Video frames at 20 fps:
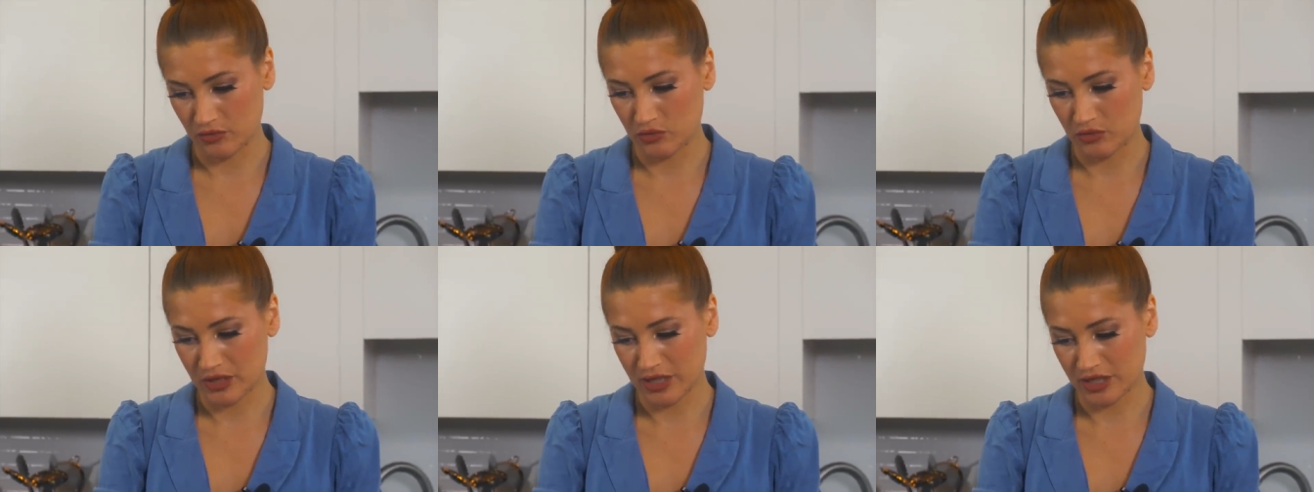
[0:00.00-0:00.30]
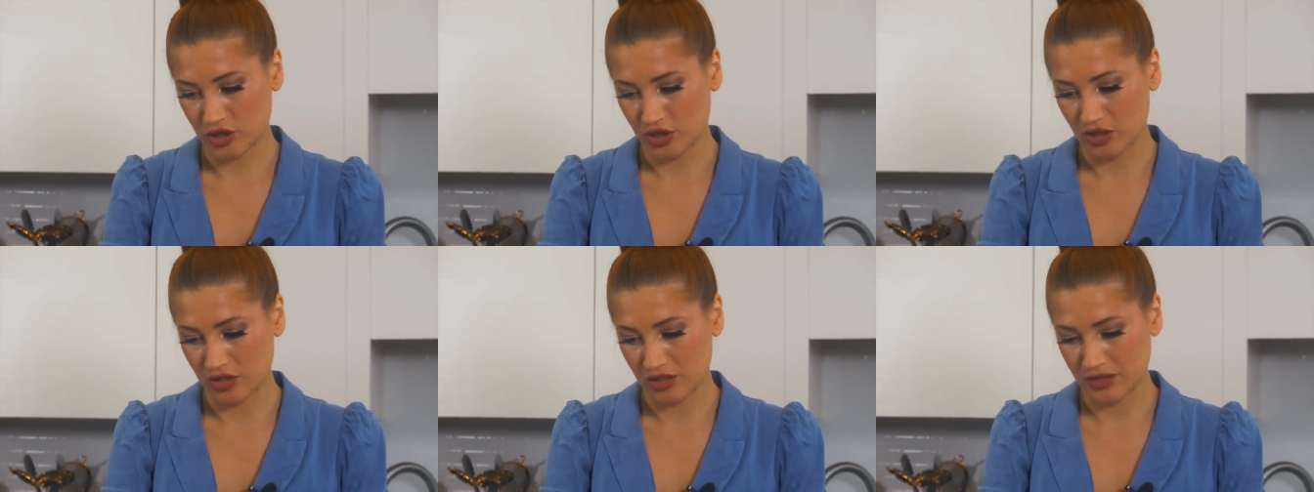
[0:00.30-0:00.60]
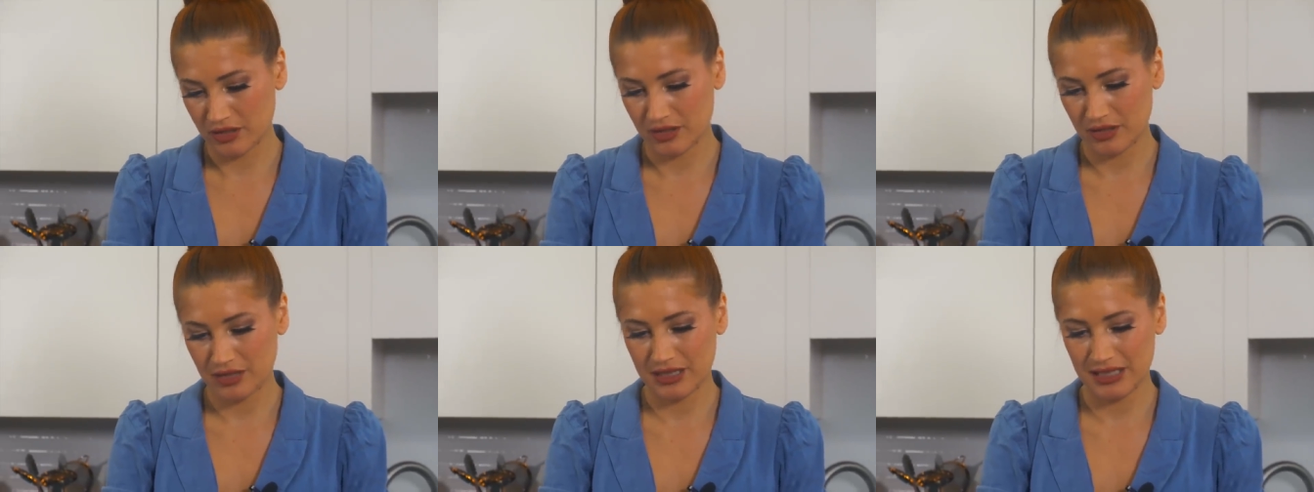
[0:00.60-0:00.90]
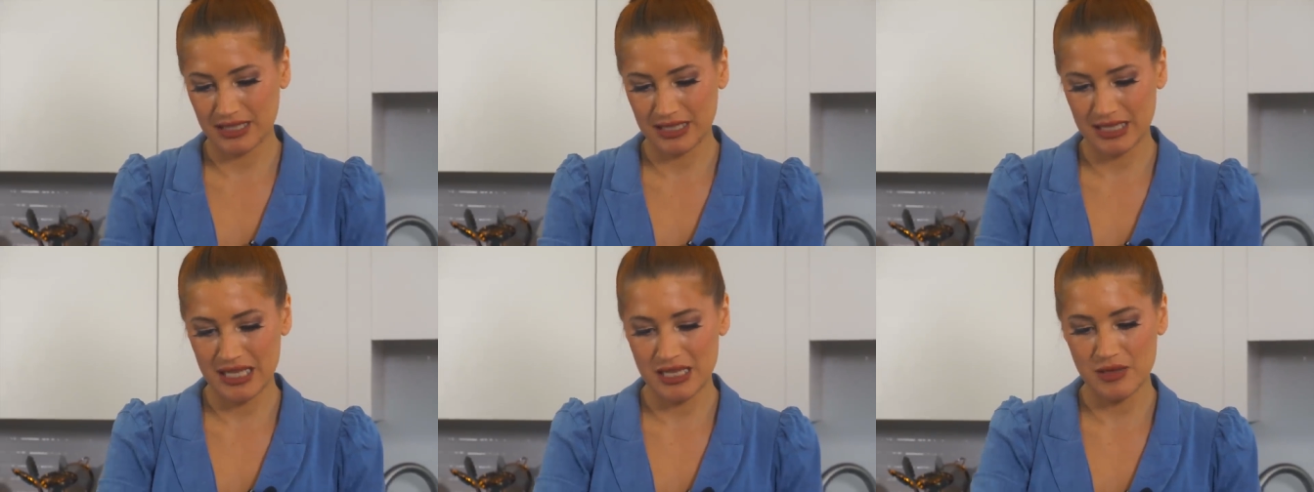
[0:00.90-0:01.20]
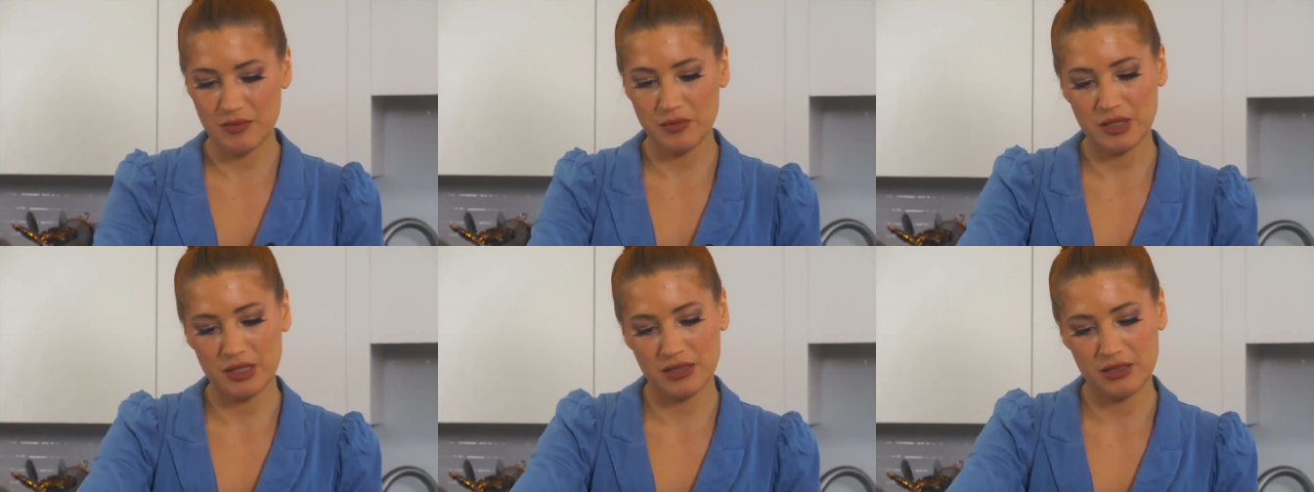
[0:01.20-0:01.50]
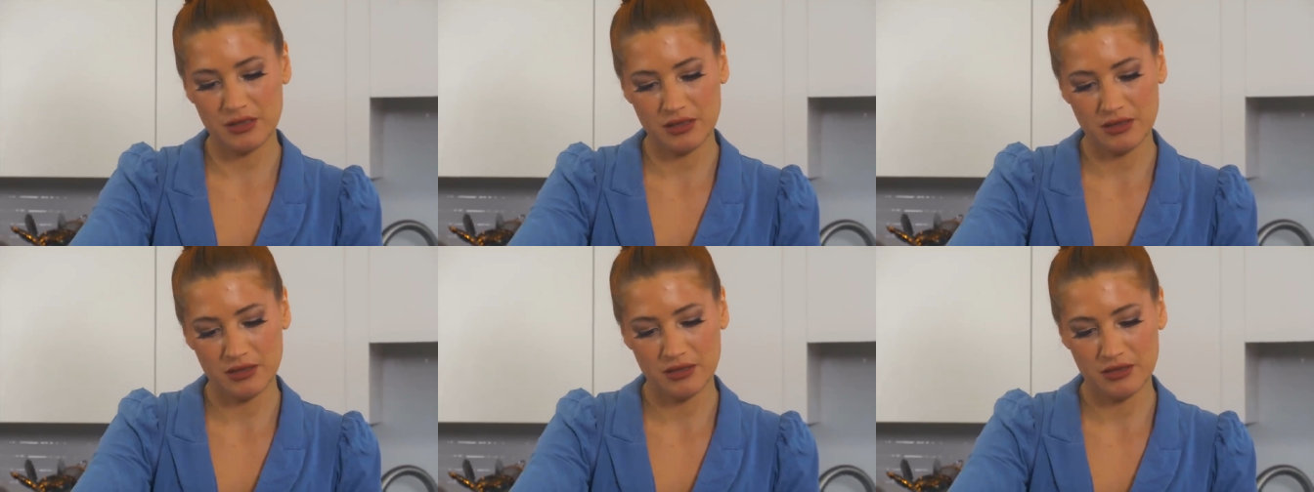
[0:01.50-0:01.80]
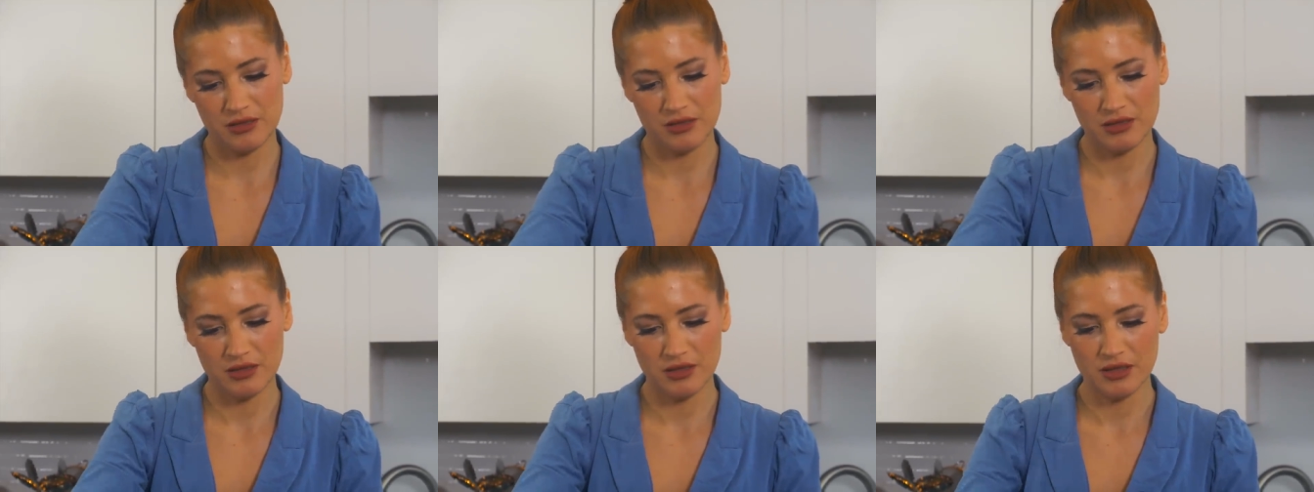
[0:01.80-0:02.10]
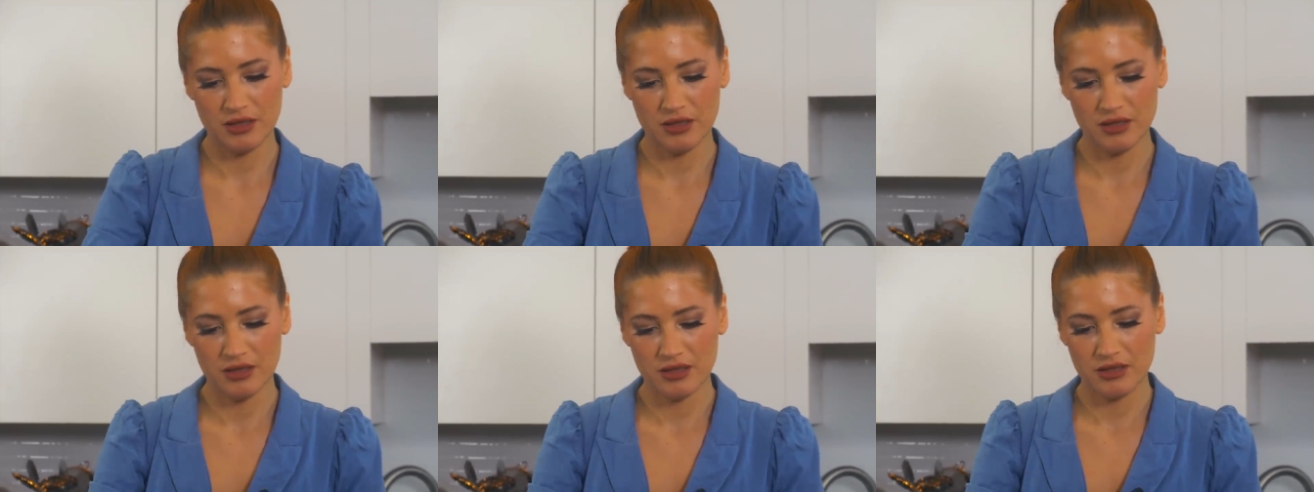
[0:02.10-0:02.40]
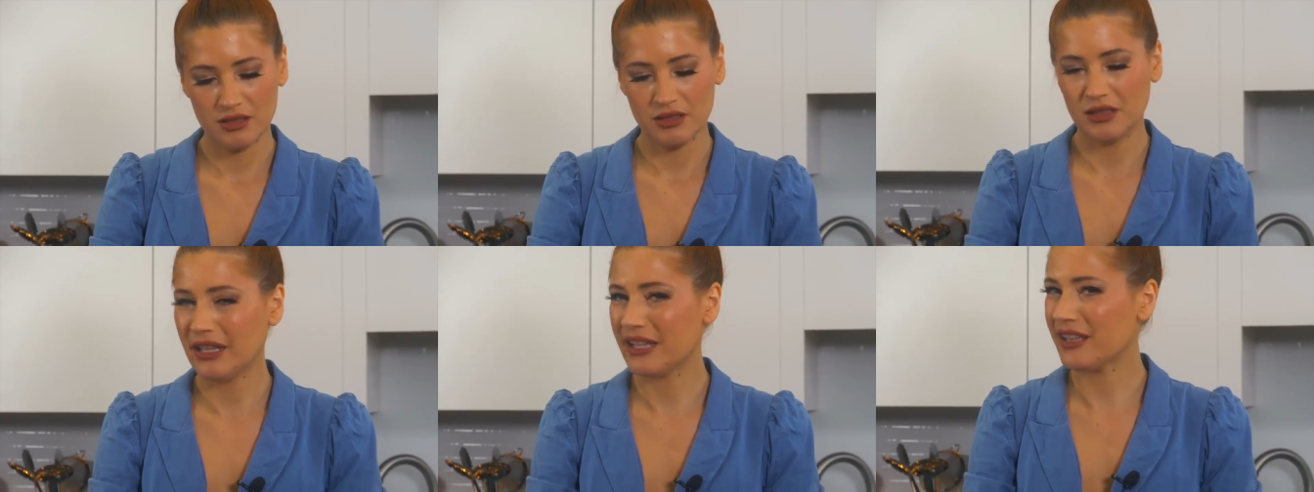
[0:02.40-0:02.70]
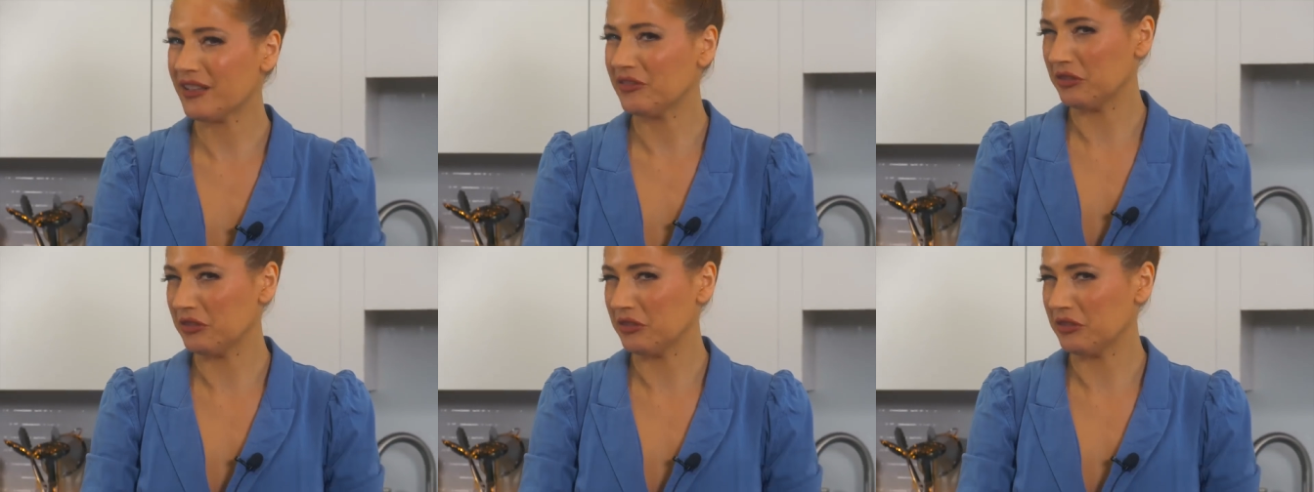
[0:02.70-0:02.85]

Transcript: which seems like a